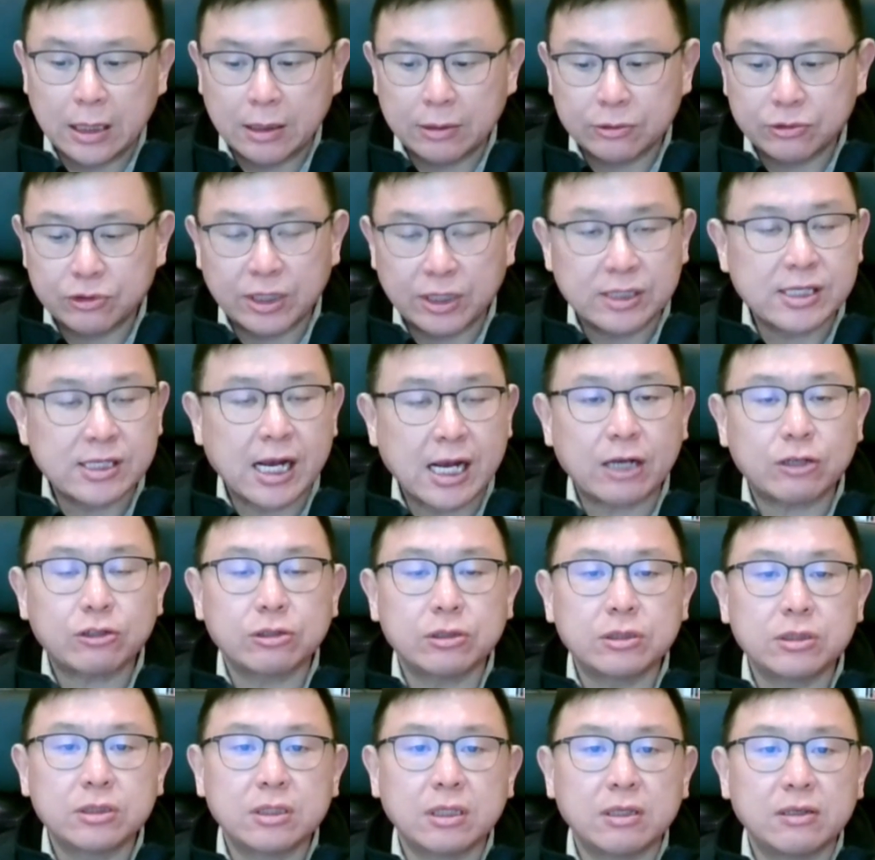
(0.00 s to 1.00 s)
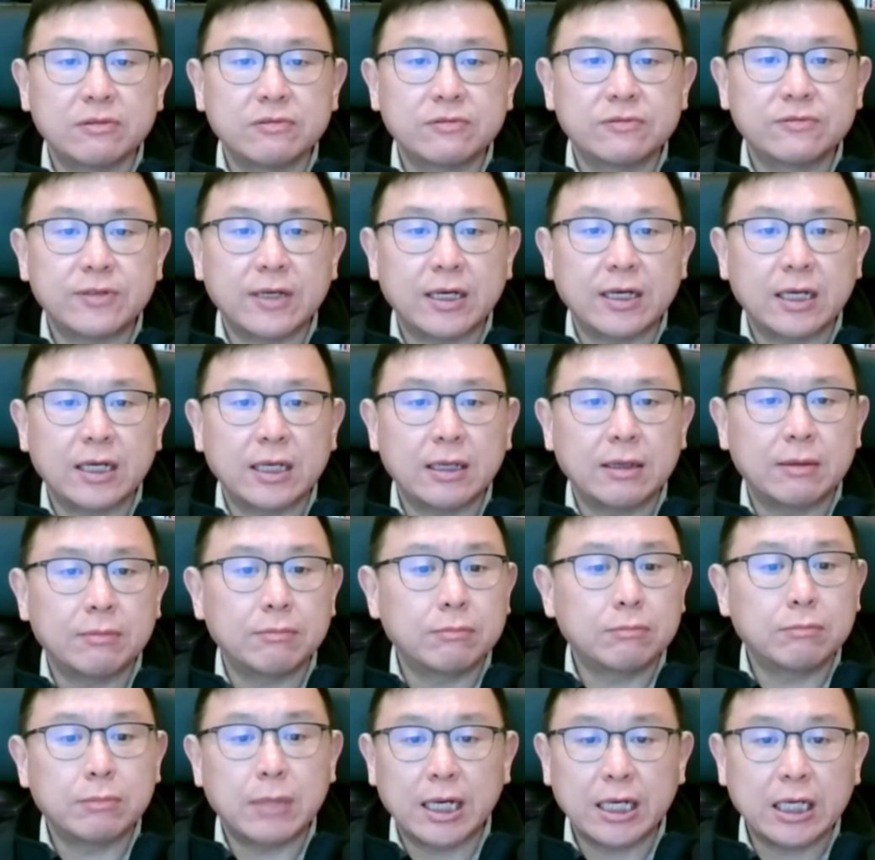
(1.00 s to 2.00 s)
transactions of
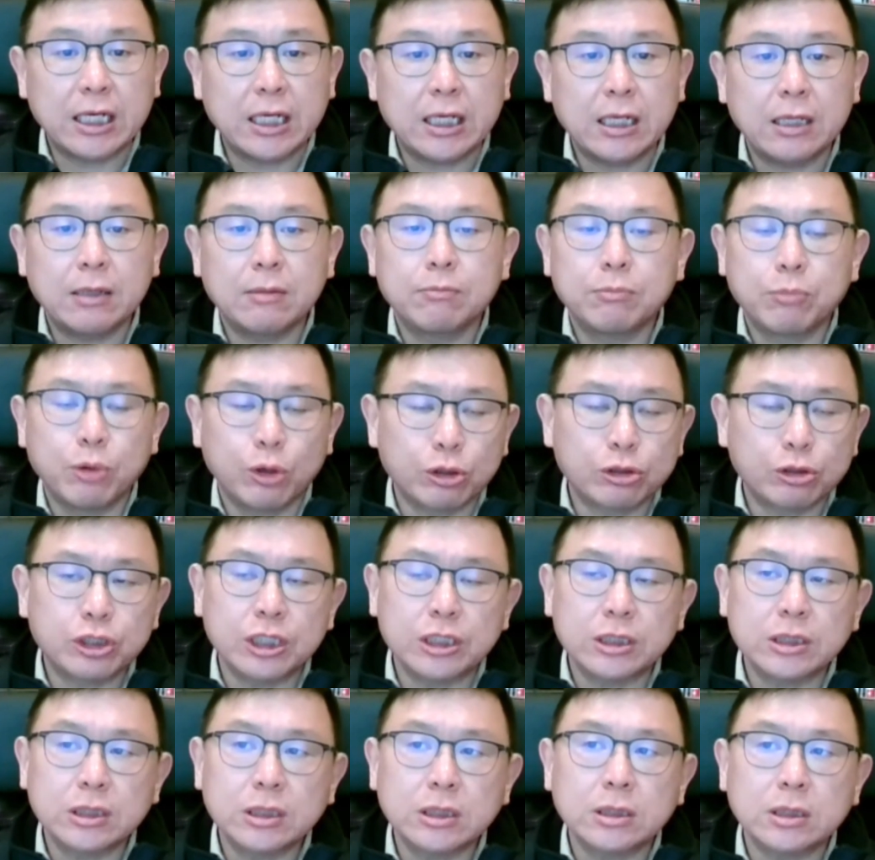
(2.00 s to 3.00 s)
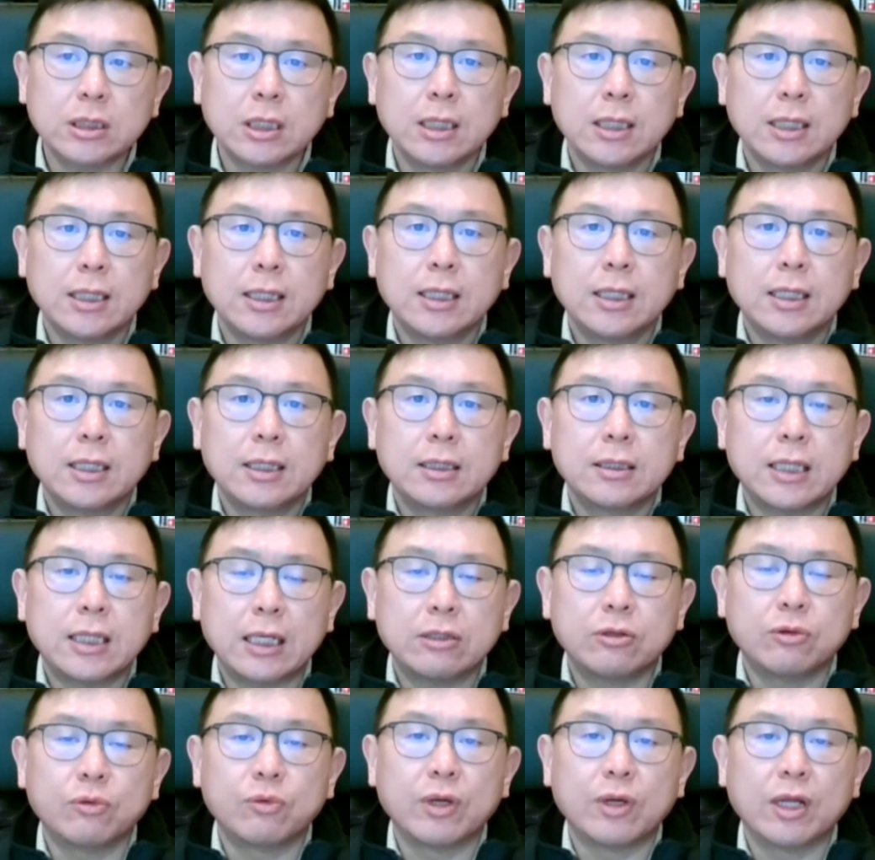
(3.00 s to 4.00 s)
money purchase, that
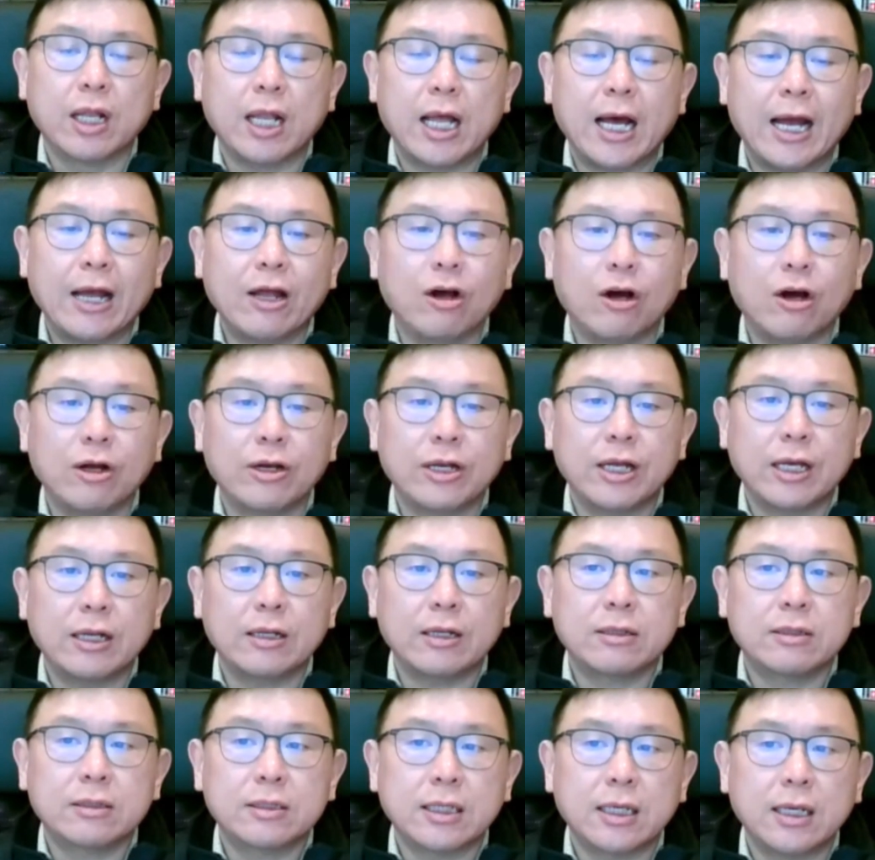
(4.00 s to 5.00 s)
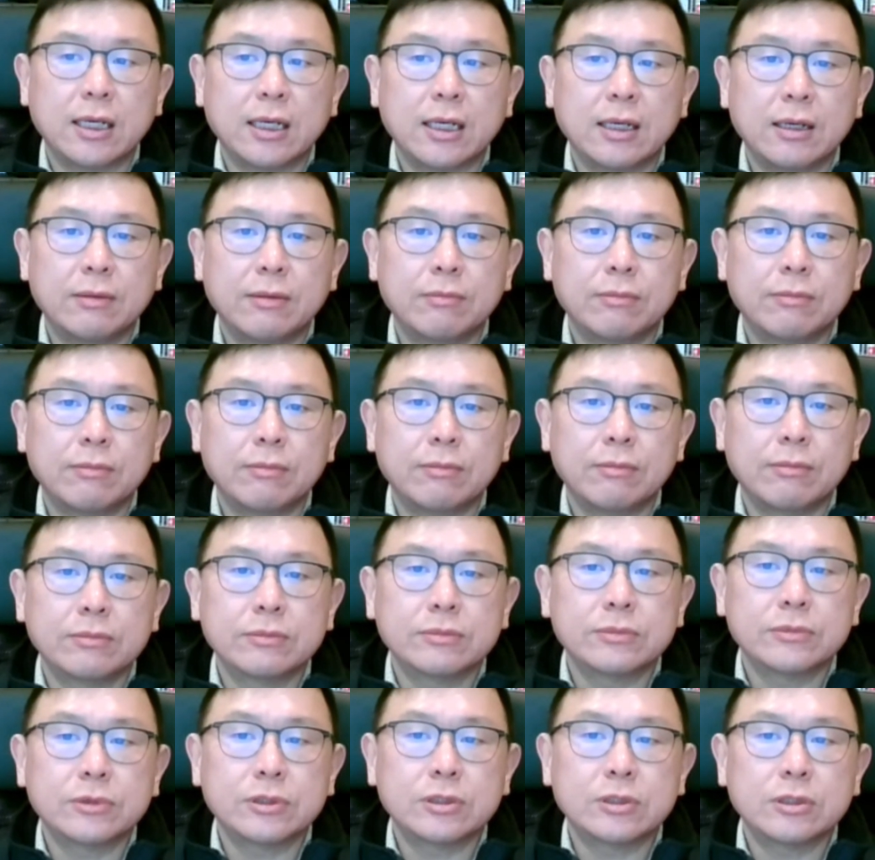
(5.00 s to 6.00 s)
you rely on it
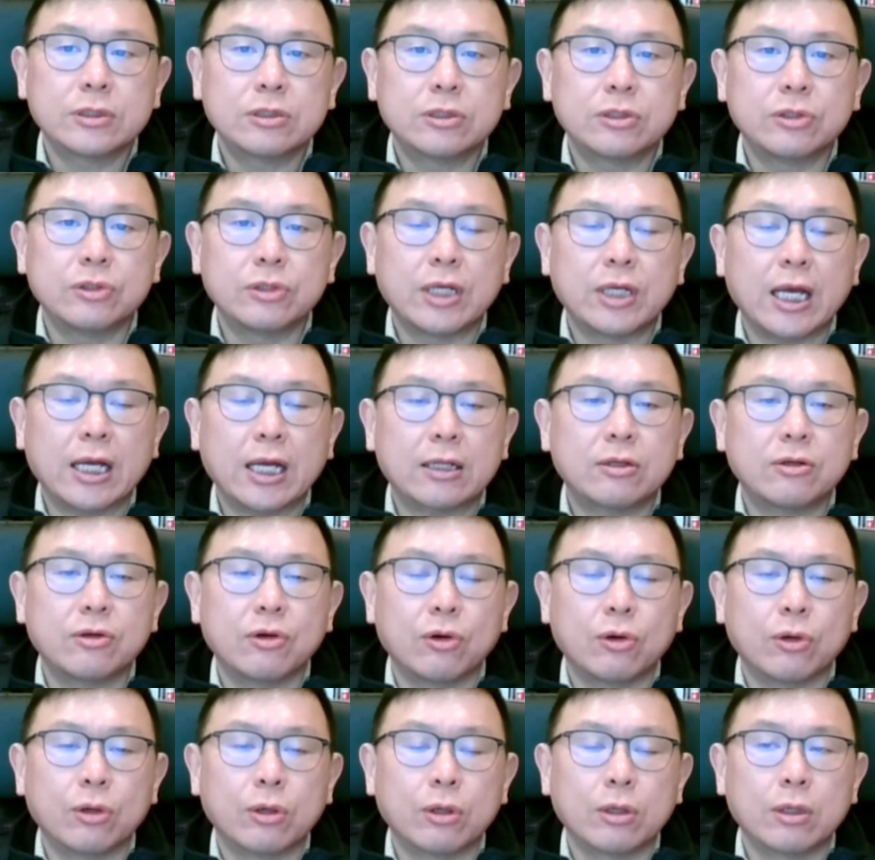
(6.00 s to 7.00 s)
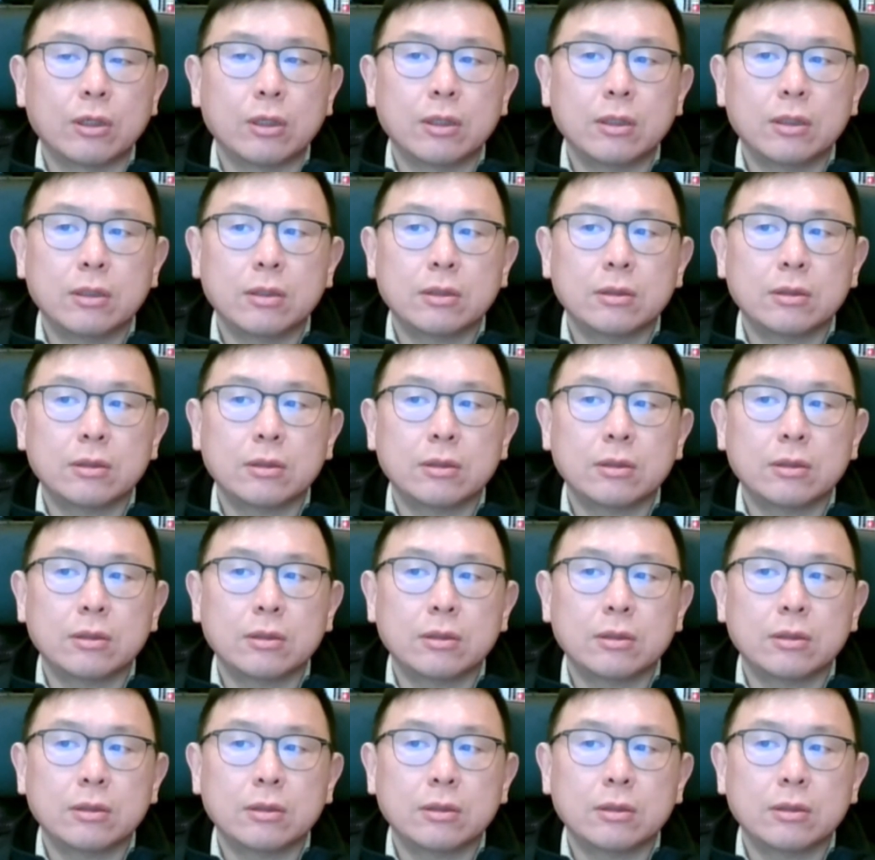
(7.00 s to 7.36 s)
to get your